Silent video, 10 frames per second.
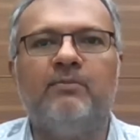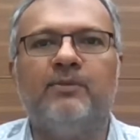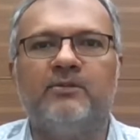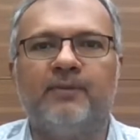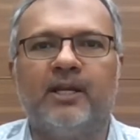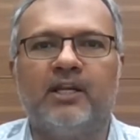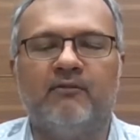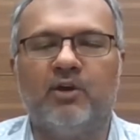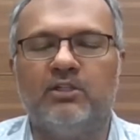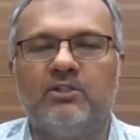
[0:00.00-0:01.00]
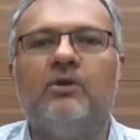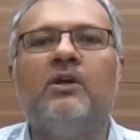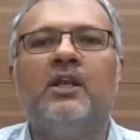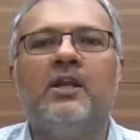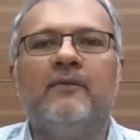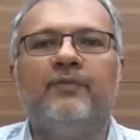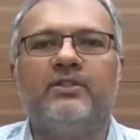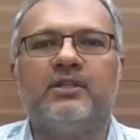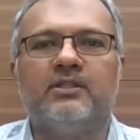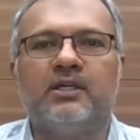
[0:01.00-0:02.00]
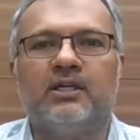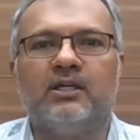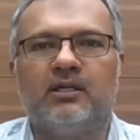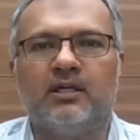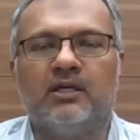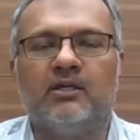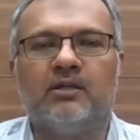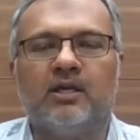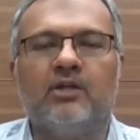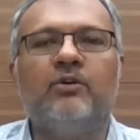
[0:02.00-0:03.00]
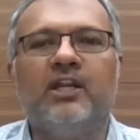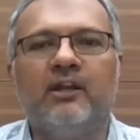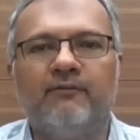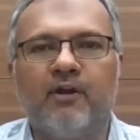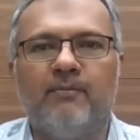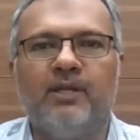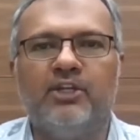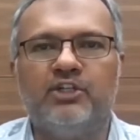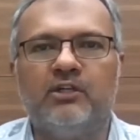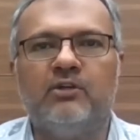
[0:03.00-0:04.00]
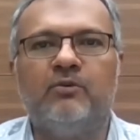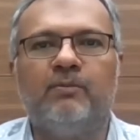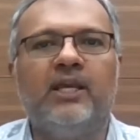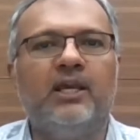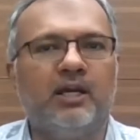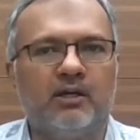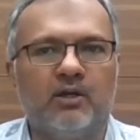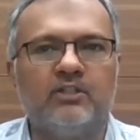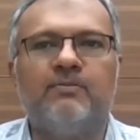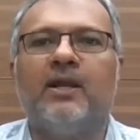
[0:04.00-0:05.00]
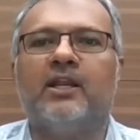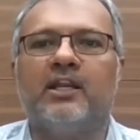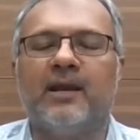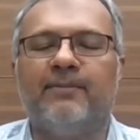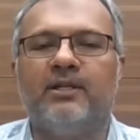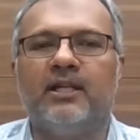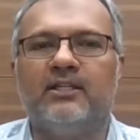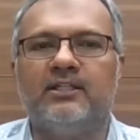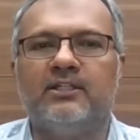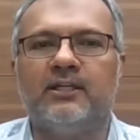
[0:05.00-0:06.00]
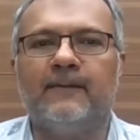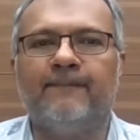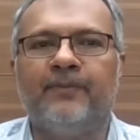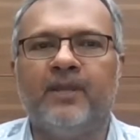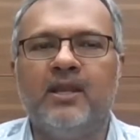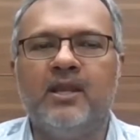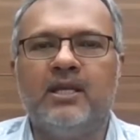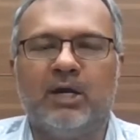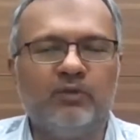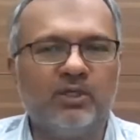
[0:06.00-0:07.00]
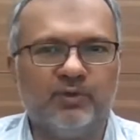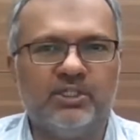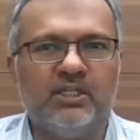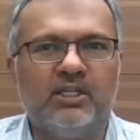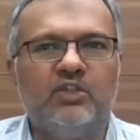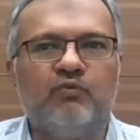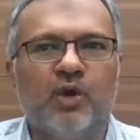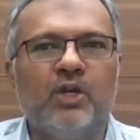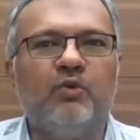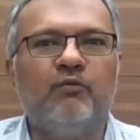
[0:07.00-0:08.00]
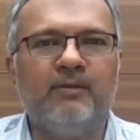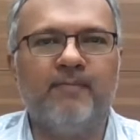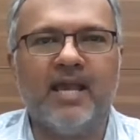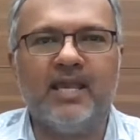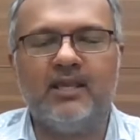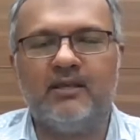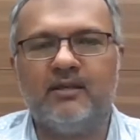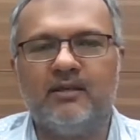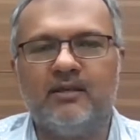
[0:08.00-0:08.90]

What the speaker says: in perspective also, this is a good enough combination to play across market capitalization. Now the question is, what do we buy